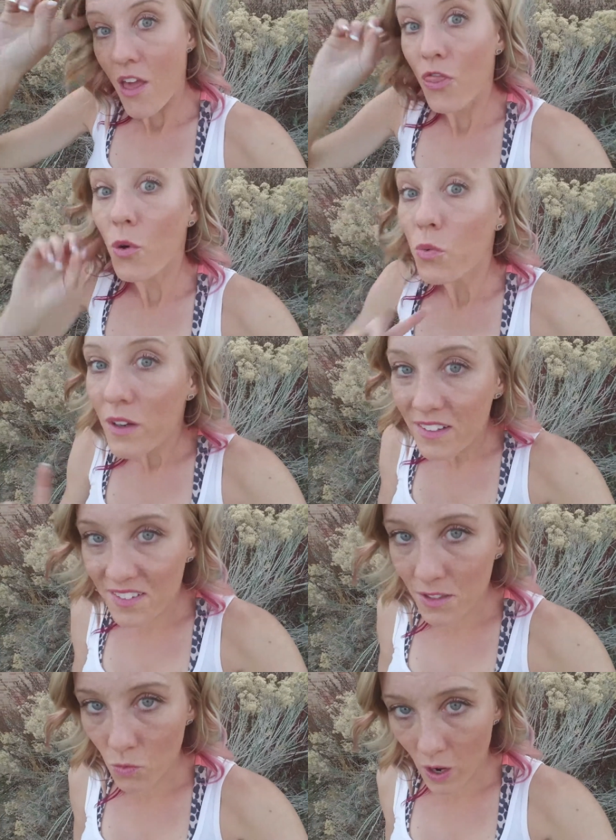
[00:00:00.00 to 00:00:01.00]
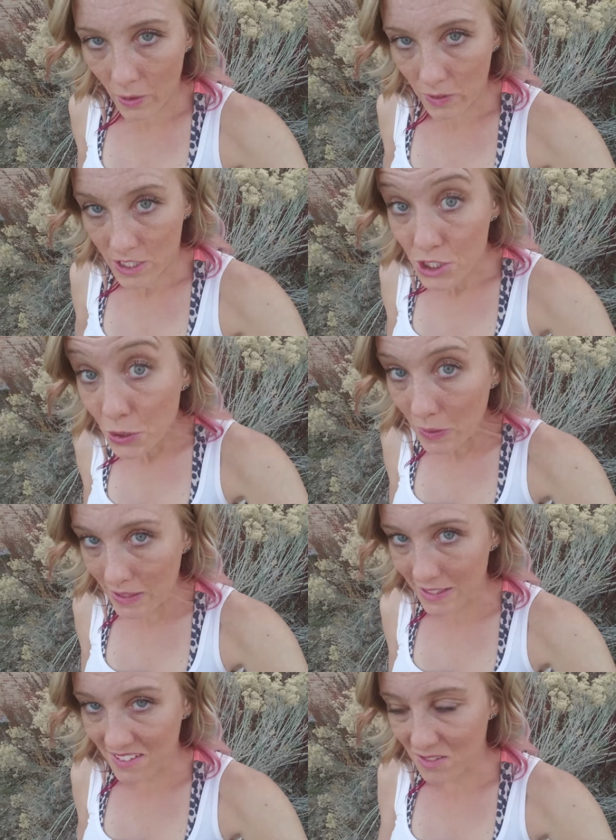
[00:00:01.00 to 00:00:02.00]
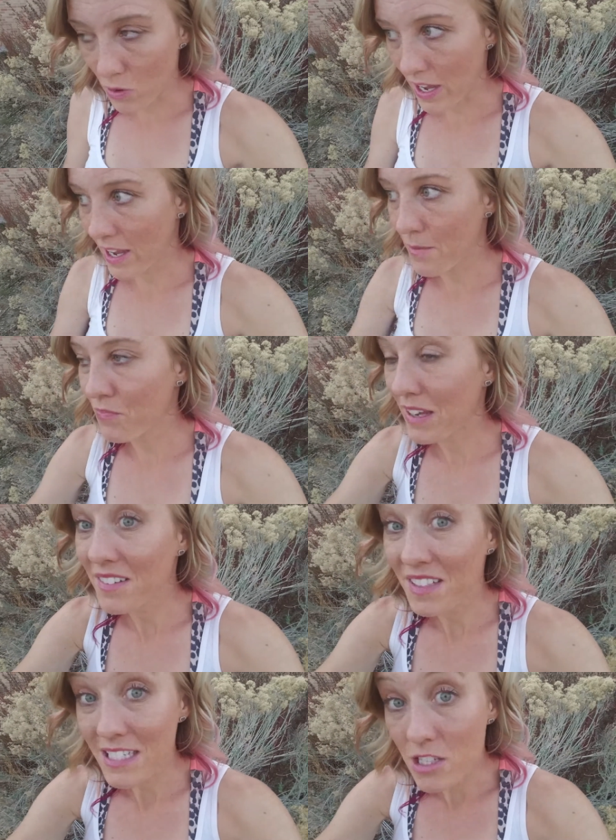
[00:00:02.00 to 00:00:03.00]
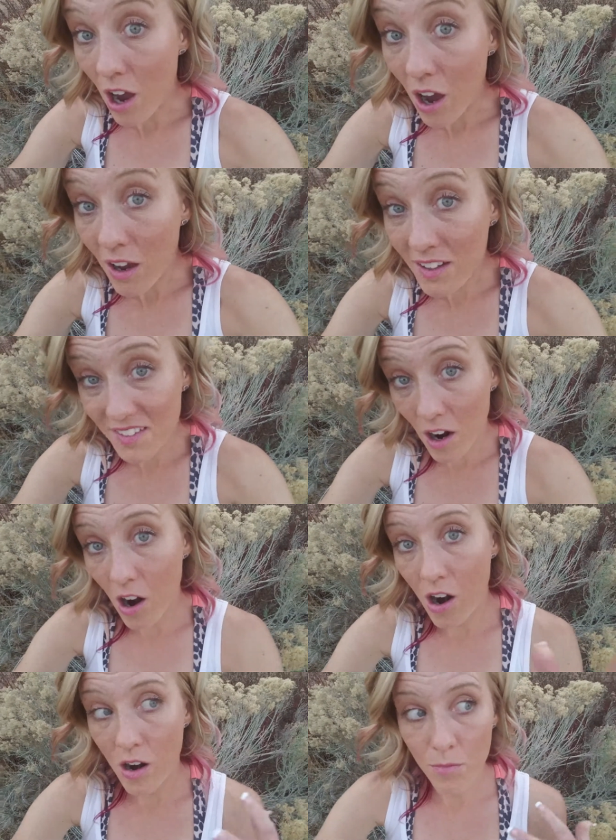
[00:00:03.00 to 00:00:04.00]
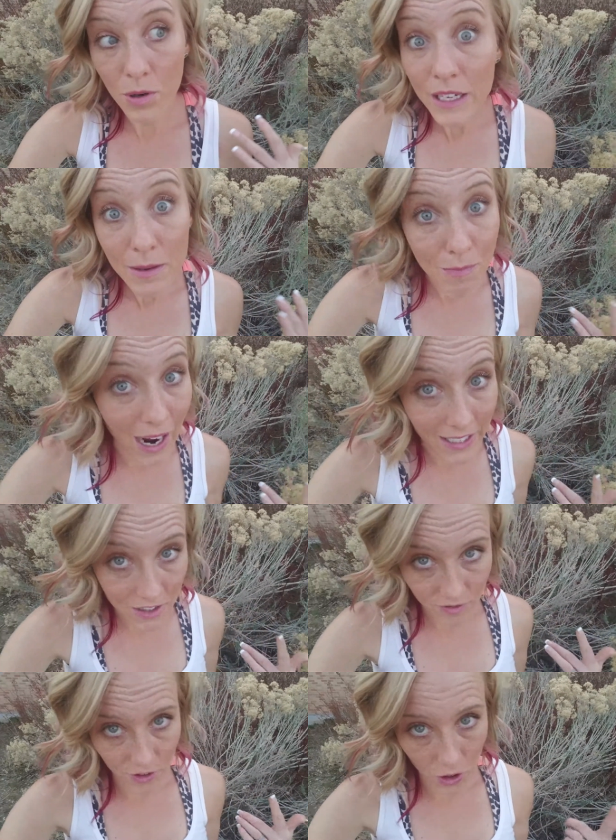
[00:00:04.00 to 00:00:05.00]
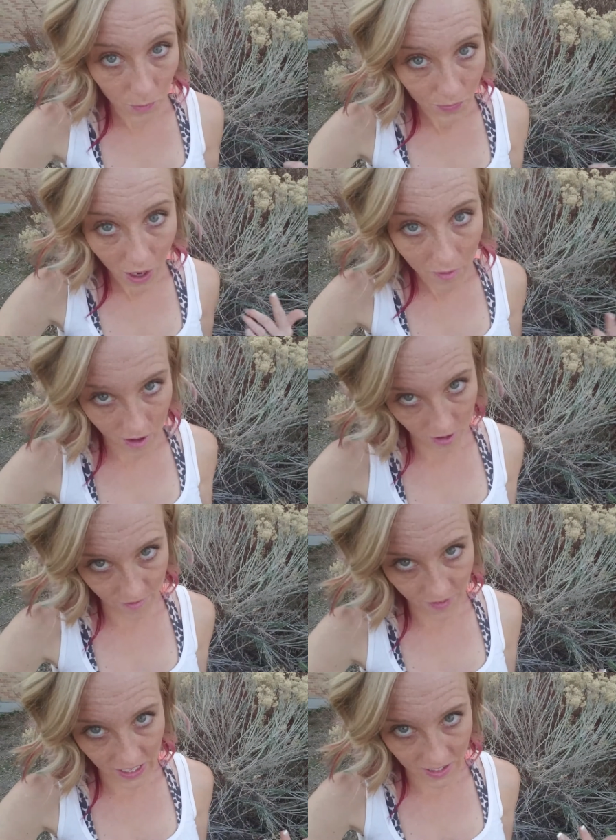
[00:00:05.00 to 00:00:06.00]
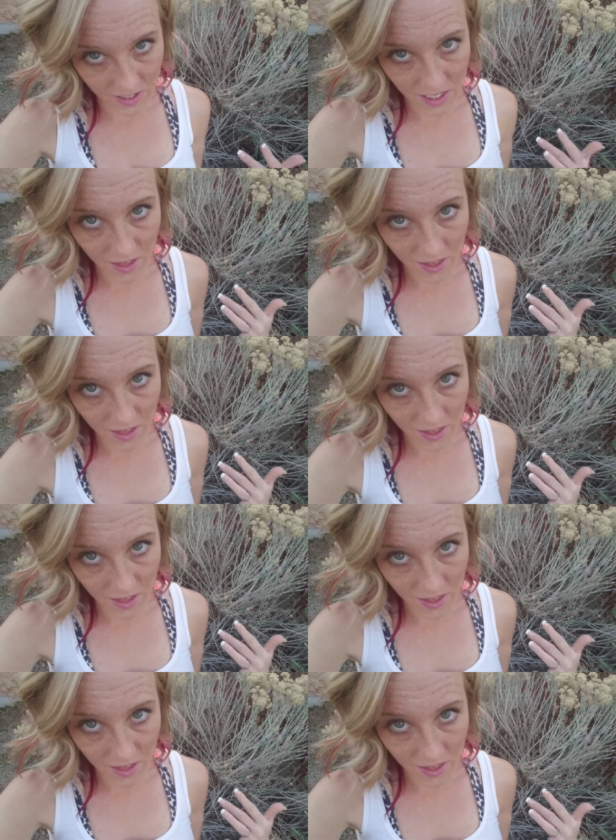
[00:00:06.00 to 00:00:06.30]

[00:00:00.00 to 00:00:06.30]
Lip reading: The reason why we do it this way is that dogs are pretty mindful of their feet.